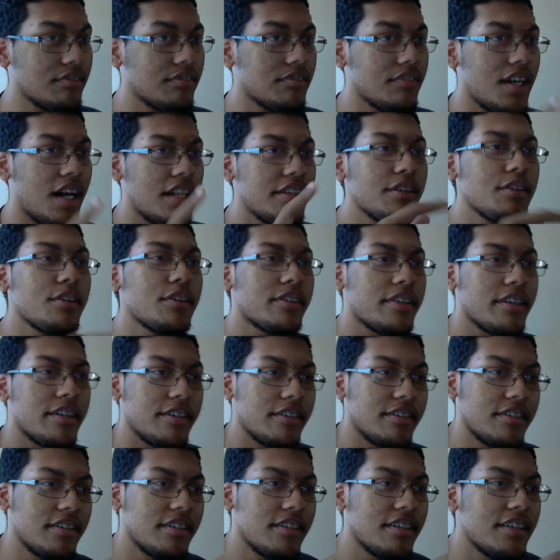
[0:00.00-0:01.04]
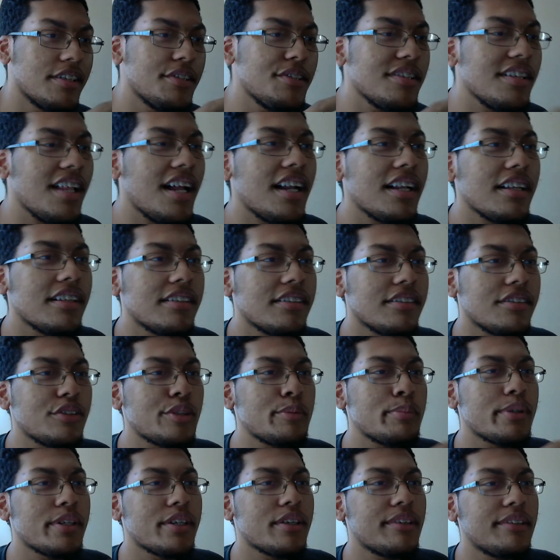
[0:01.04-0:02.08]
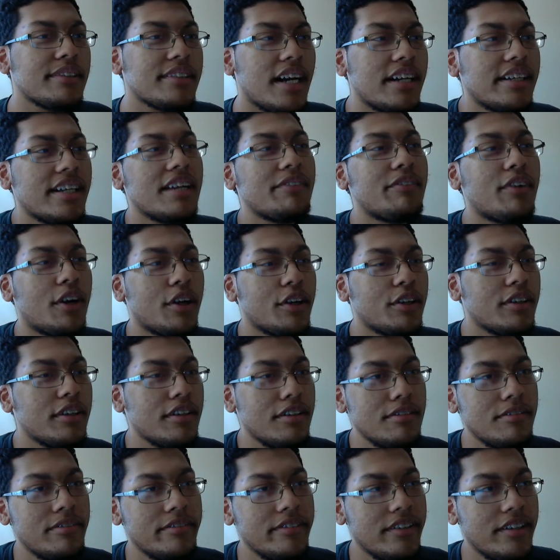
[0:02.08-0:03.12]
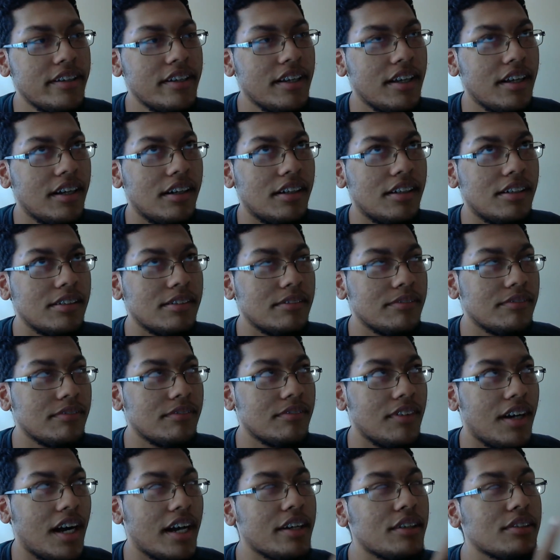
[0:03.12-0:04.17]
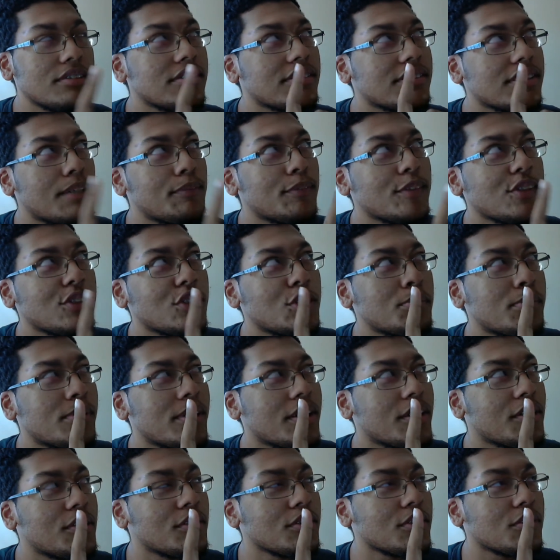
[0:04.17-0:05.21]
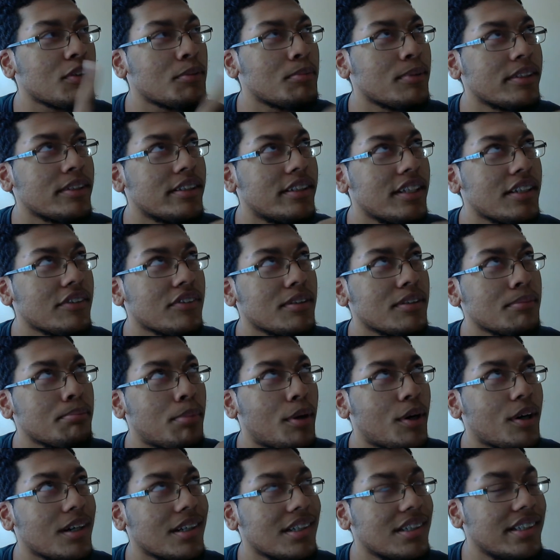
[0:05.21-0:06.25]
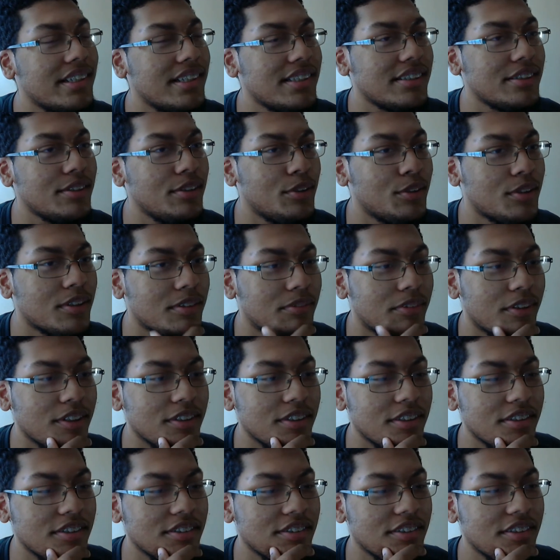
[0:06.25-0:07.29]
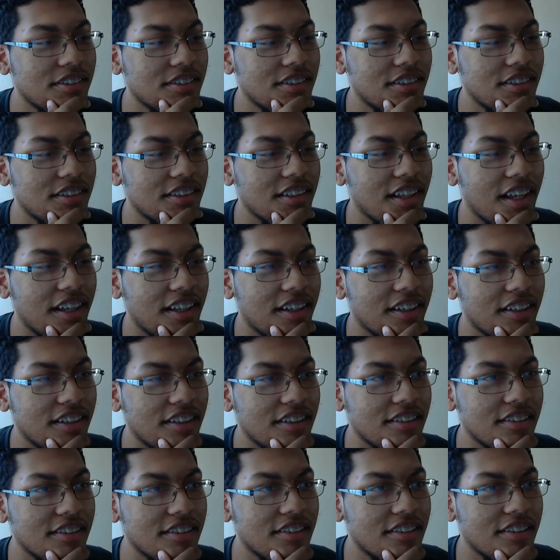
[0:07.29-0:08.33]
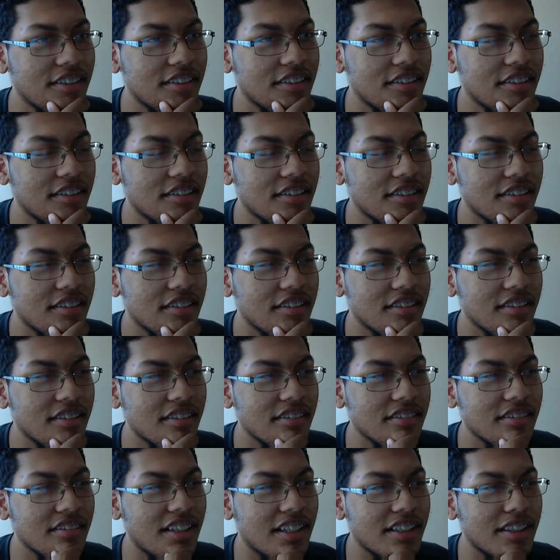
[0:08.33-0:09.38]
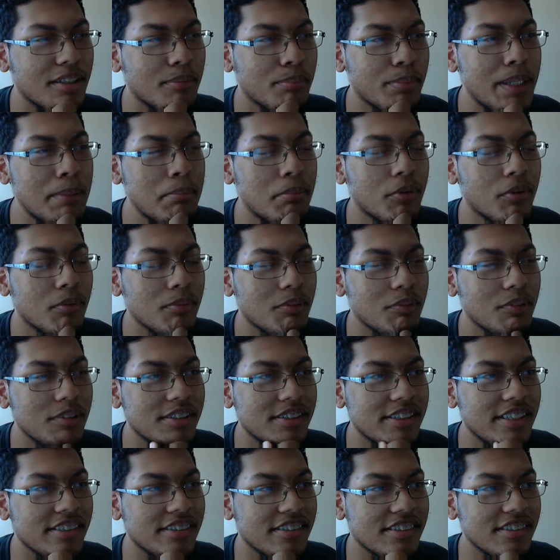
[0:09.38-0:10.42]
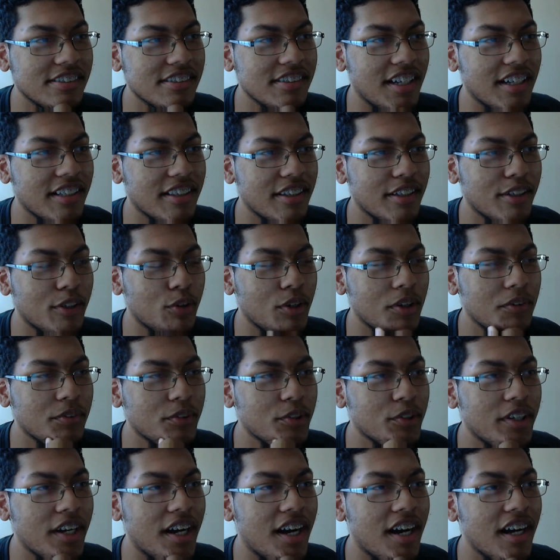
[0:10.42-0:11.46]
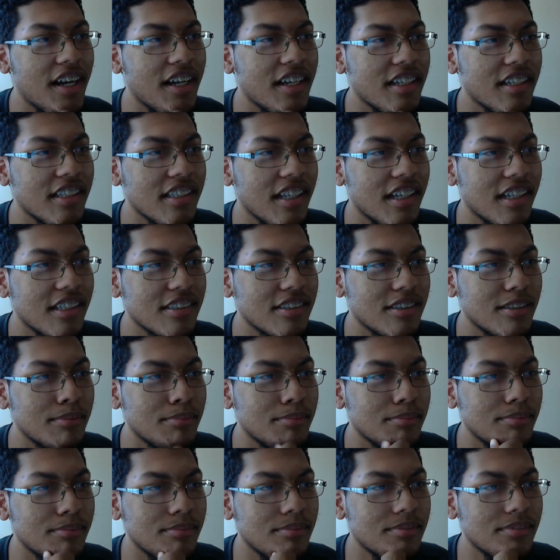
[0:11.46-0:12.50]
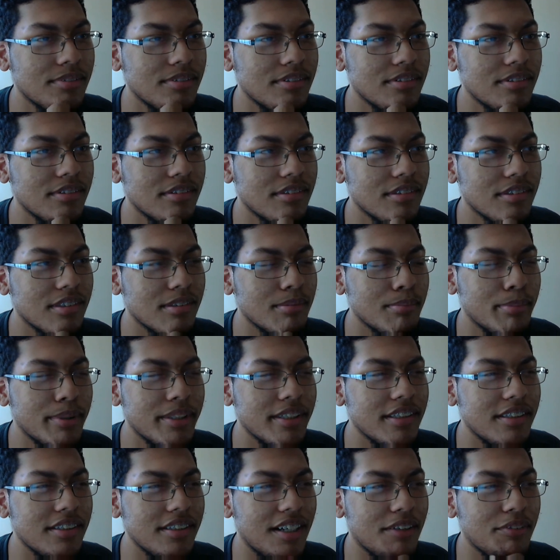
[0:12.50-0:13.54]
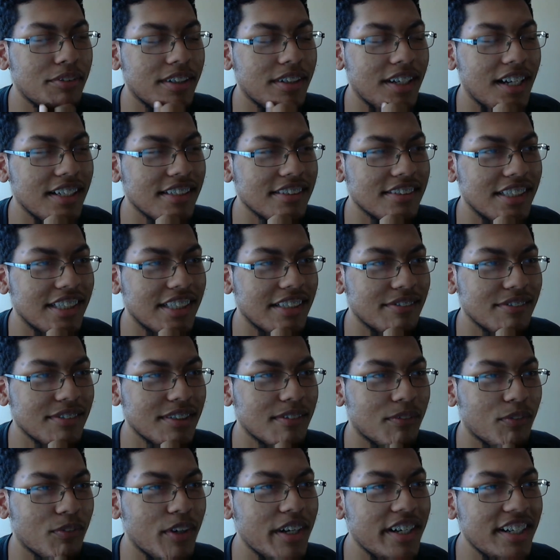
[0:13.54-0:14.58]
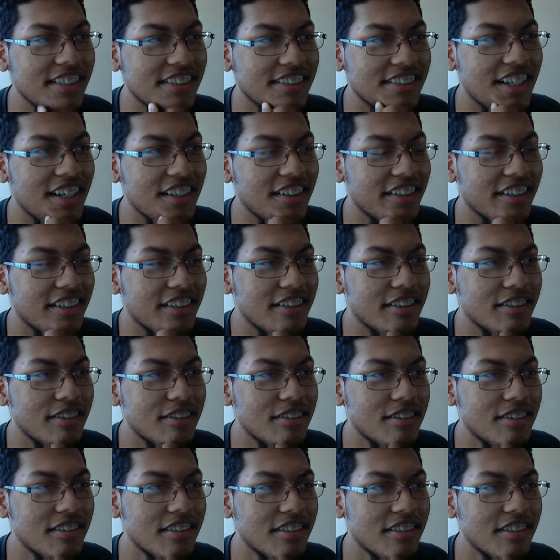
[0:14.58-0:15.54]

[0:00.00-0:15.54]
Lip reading: Another thing, there's a lot of superheroes I never heard of. I know some of the superheroes are from a different part of DC universe, like the people from the Resistance, like the Grifter guy and like some big, I forgot his name, some Frankenstein looking dude.